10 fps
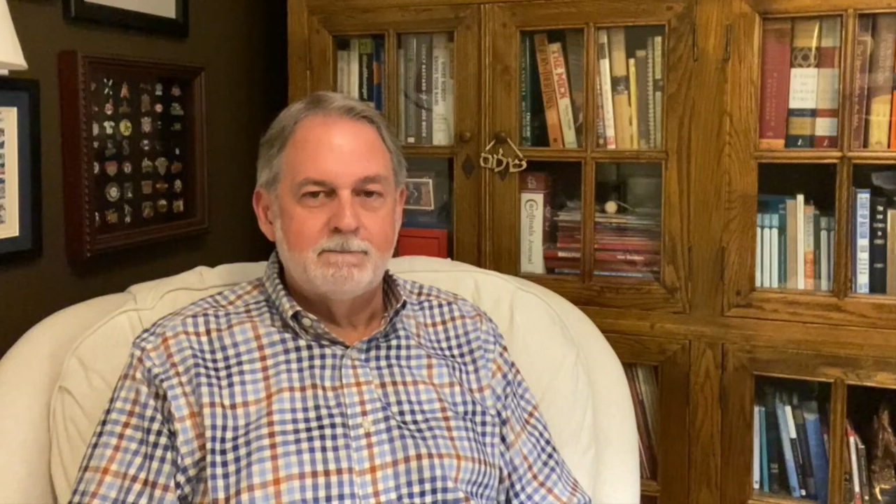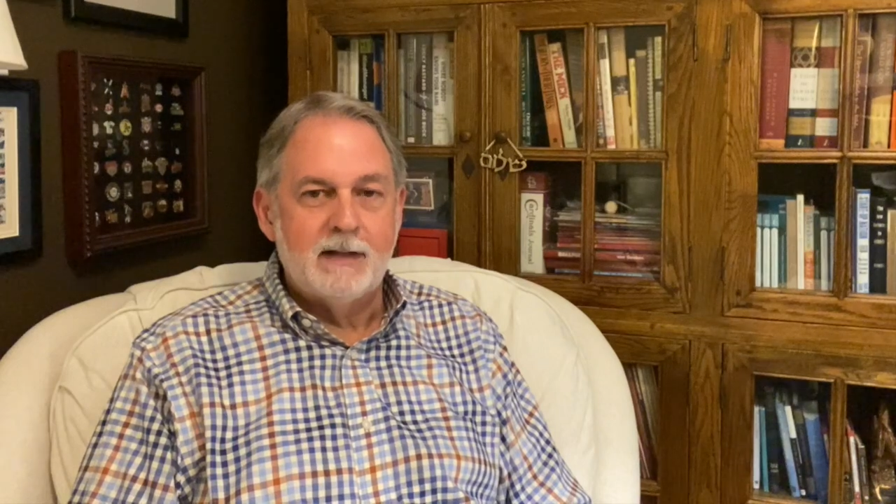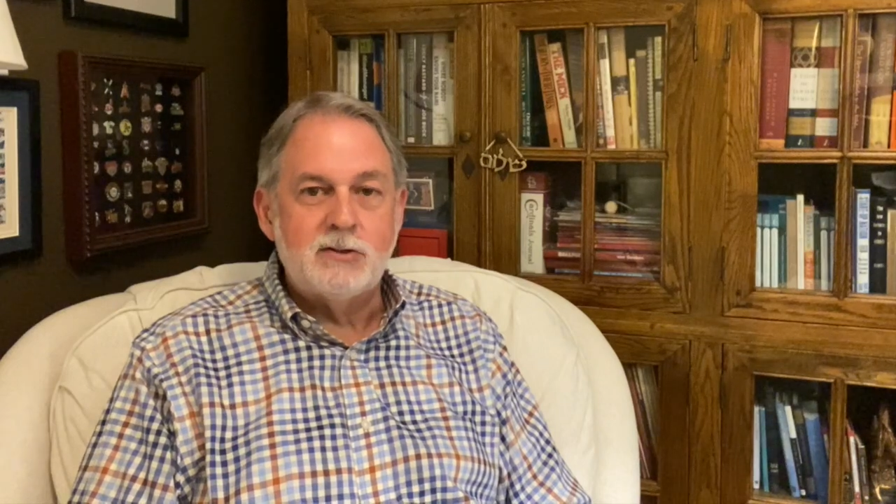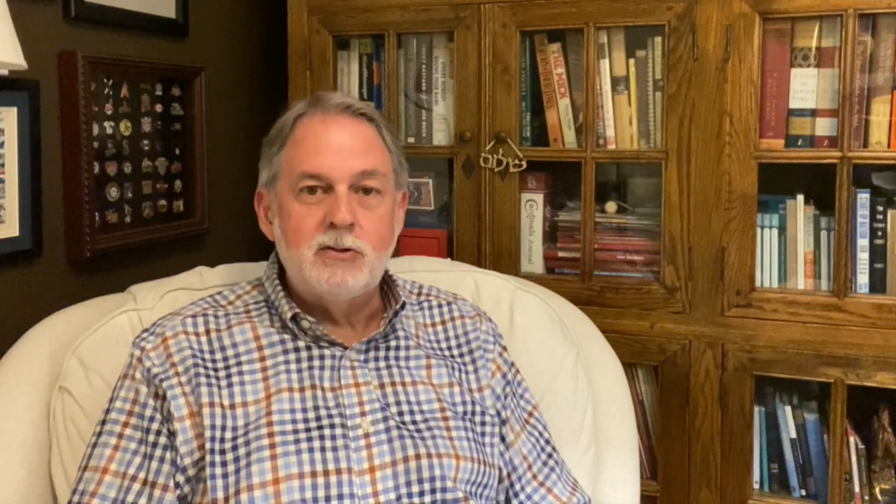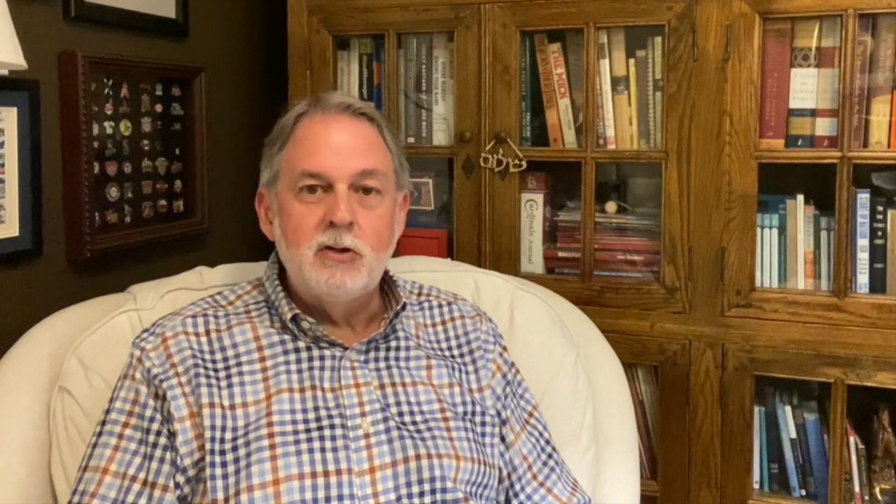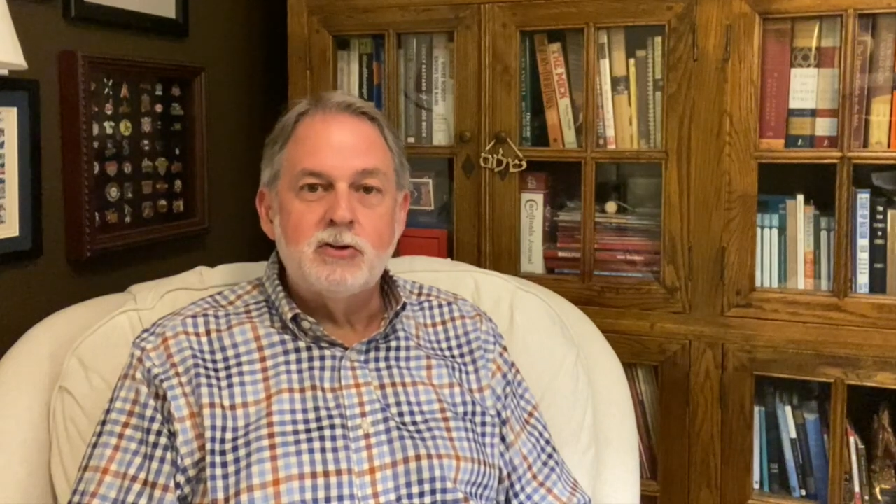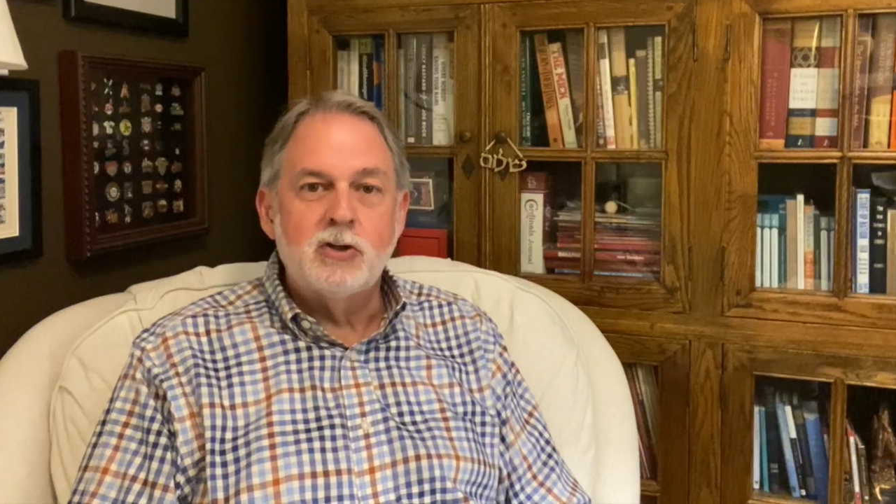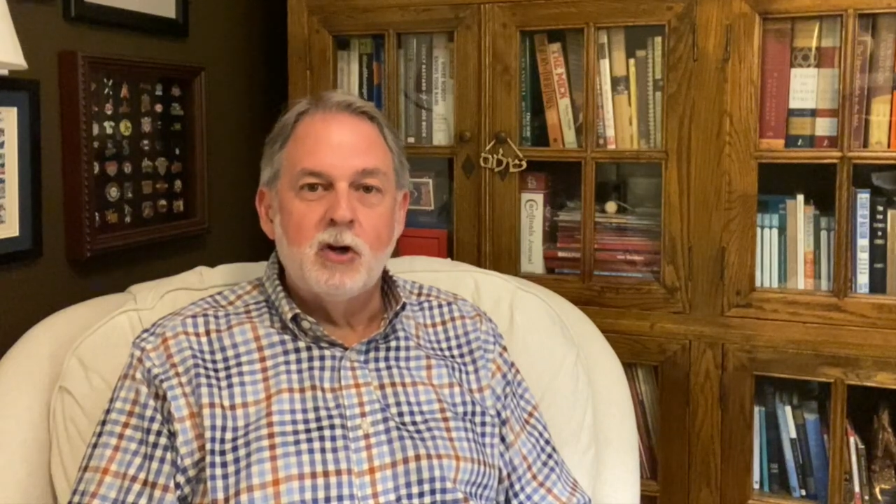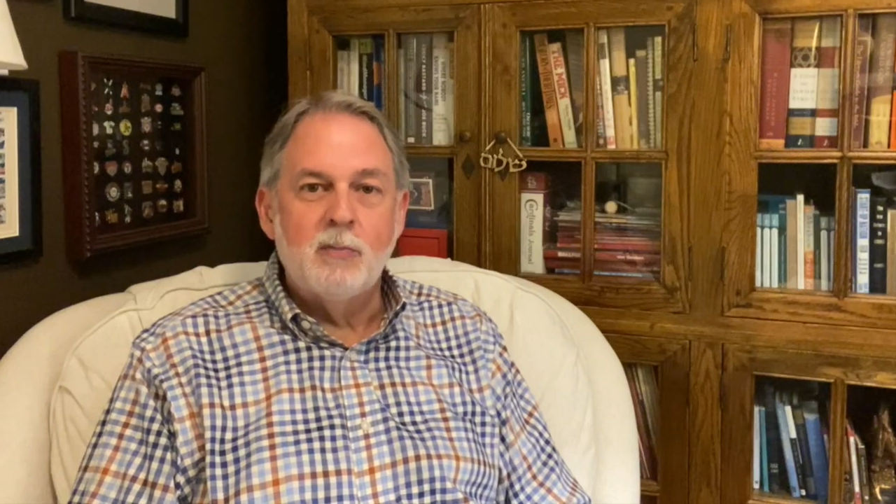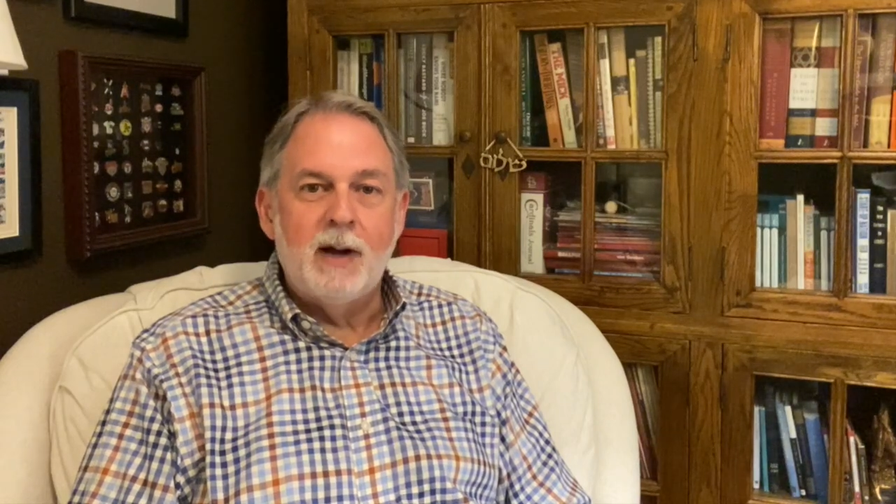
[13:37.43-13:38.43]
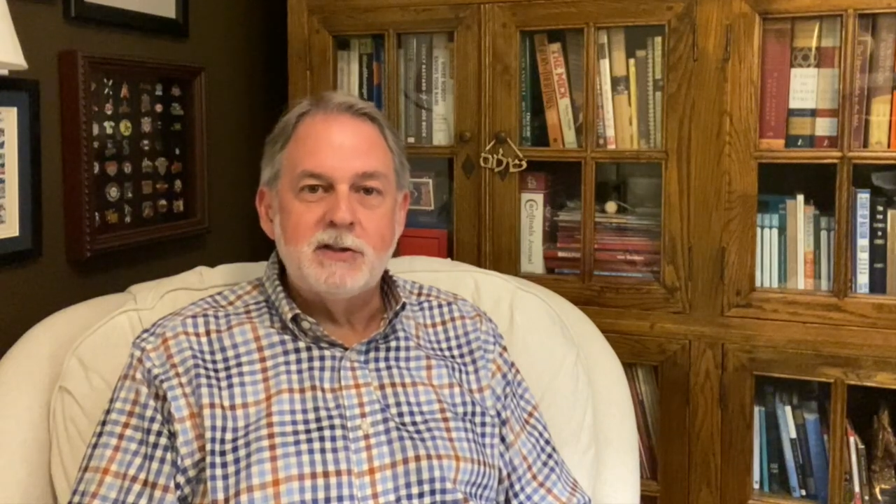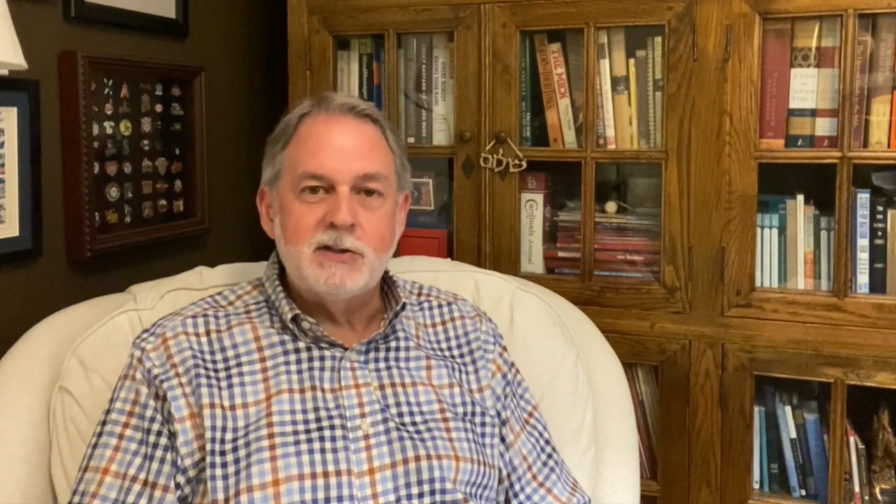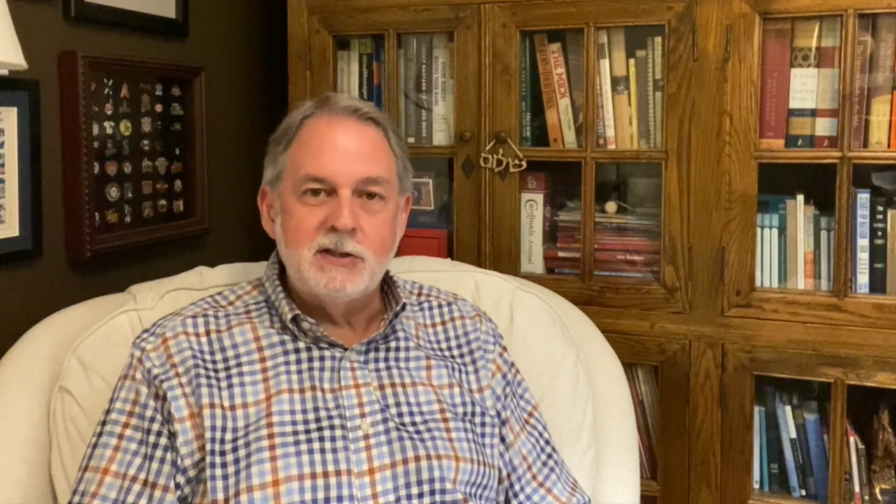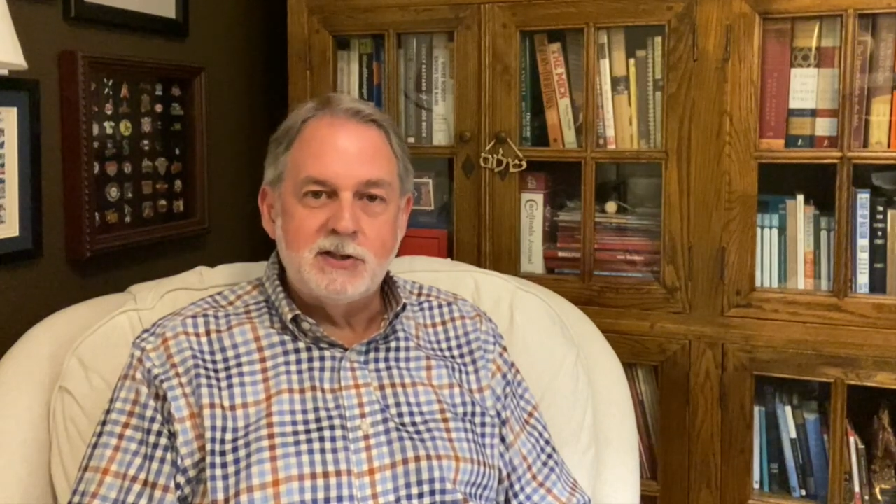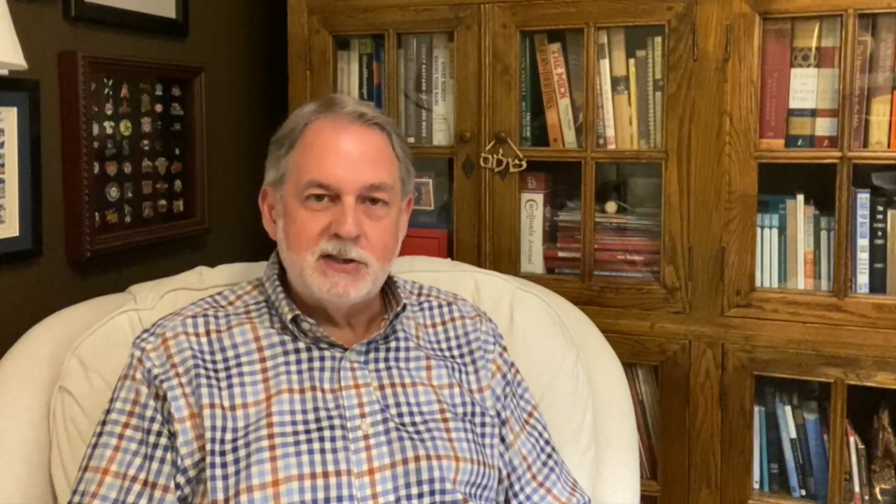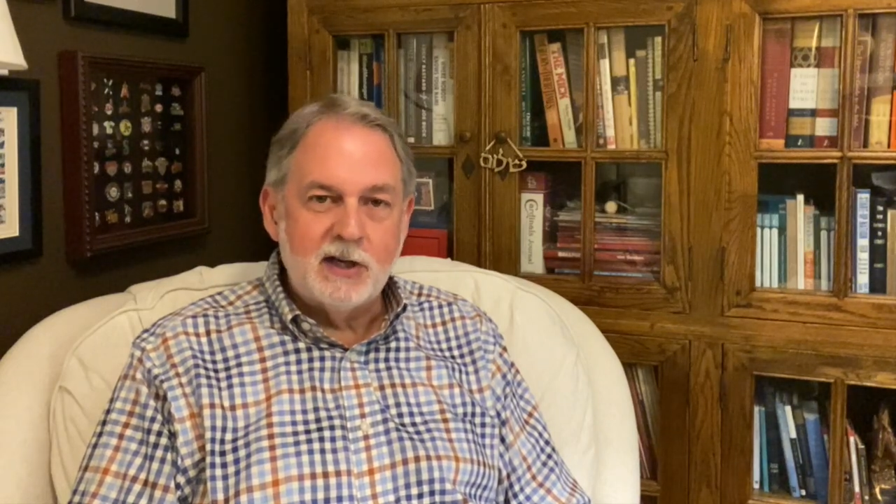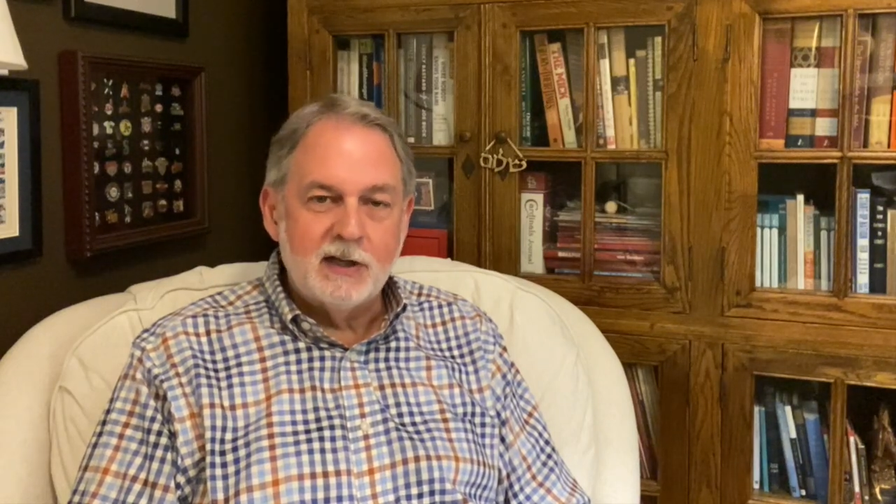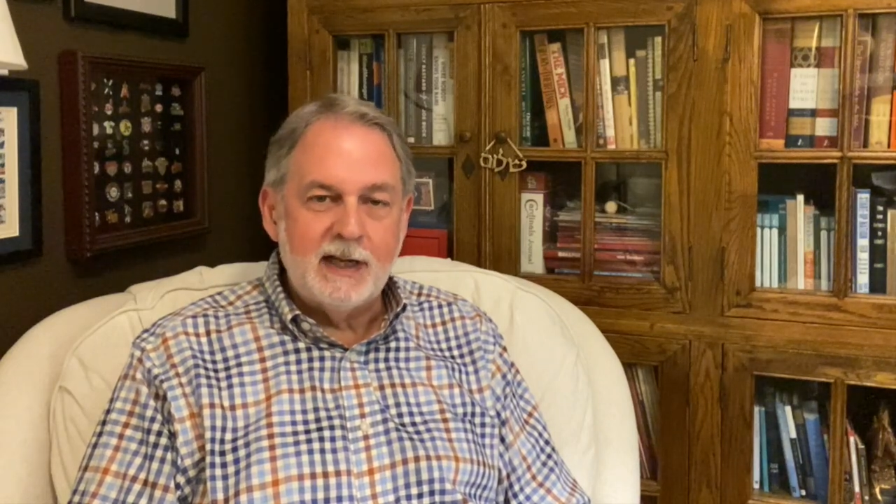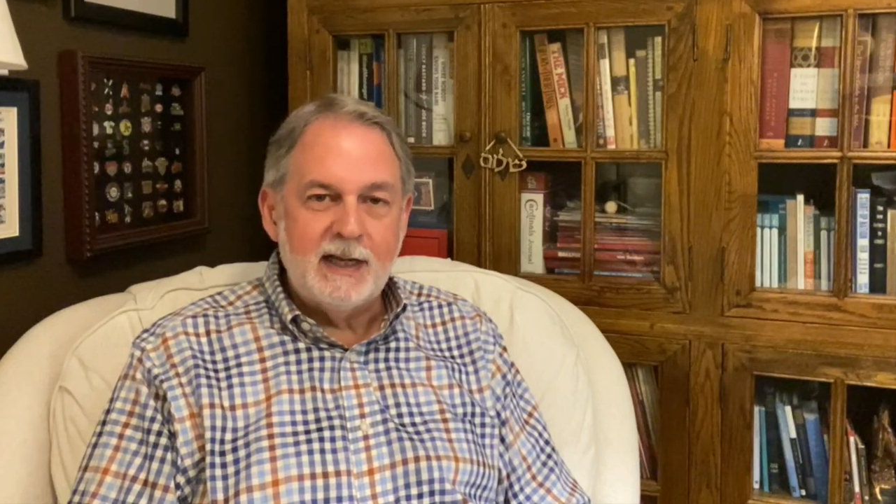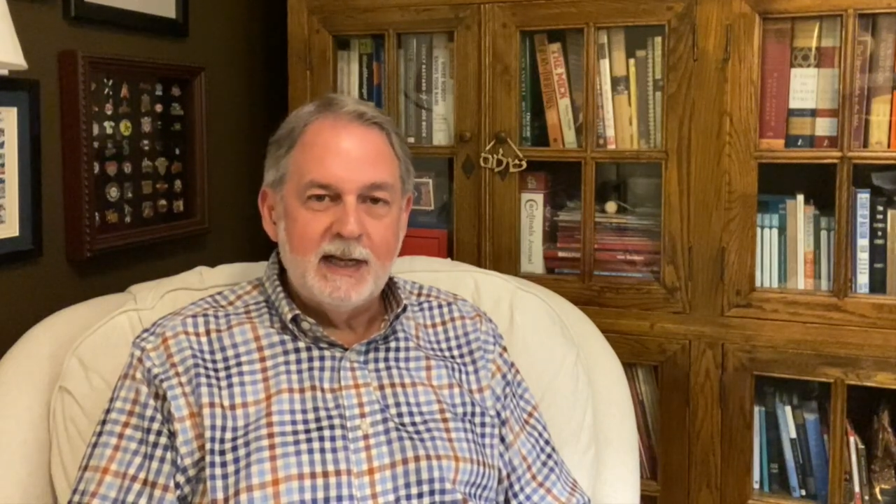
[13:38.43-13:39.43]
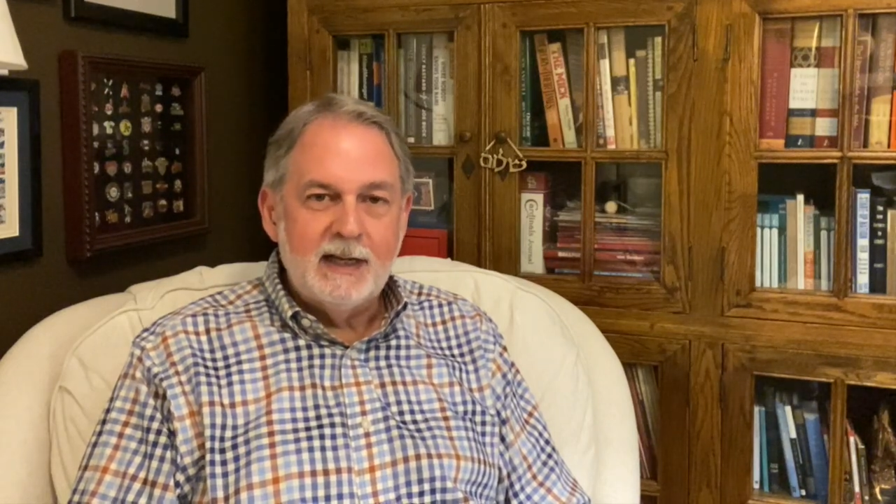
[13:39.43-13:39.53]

Let's do so by sincerely